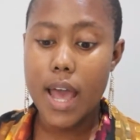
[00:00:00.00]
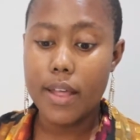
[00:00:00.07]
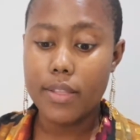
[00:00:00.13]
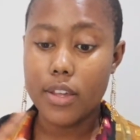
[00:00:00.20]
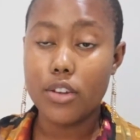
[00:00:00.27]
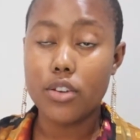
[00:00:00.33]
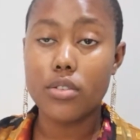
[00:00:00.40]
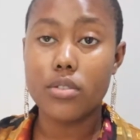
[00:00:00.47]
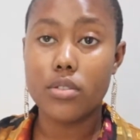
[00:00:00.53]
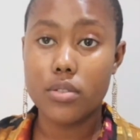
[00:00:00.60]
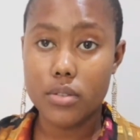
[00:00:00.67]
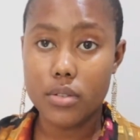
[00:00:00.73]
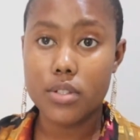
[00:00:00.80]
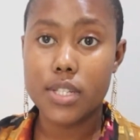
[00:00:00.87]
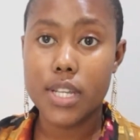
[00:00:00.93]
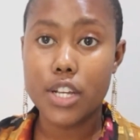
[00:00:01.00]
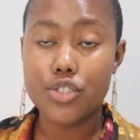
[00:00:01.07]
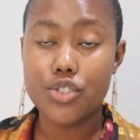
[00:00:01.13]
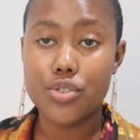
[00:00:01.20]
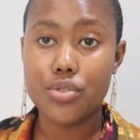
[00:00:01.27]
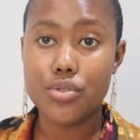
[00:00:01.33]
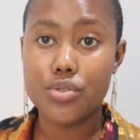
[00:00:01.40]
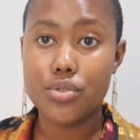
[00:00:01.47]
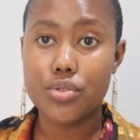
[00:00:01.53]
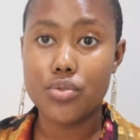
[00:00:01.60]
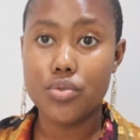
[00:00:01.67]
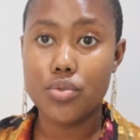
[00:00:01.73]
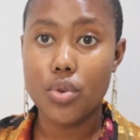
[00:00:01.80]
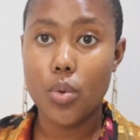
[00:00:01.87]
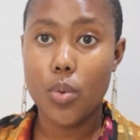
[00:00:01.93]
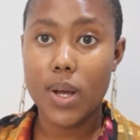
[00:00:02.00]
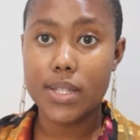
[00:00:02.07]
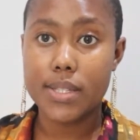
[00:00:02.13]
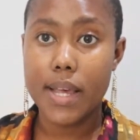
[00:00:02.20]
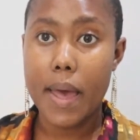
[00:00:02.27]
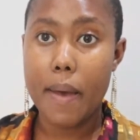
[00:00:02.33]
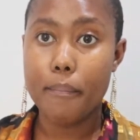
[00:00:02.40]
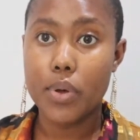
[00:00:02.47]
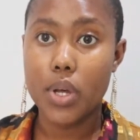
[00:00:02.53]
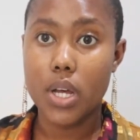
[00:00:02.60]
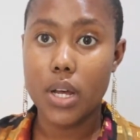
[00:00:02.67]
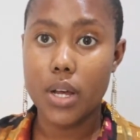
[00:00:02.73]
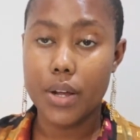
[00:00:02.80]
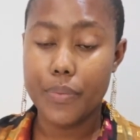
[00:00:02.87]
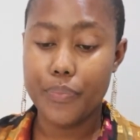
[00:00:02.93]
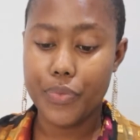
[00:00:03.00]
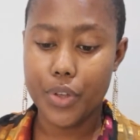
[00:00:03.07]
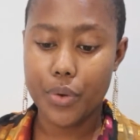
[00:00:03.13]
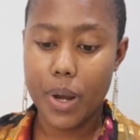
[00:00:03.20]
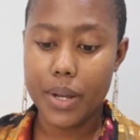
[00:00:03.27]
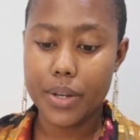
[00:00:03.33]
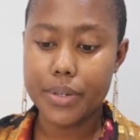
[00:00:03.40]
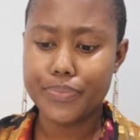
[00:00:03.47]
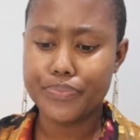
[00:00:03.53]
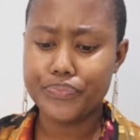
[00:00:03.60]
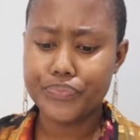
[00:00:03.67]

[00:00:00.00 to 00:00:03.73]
and then it'll send you to your WhatsApp, right?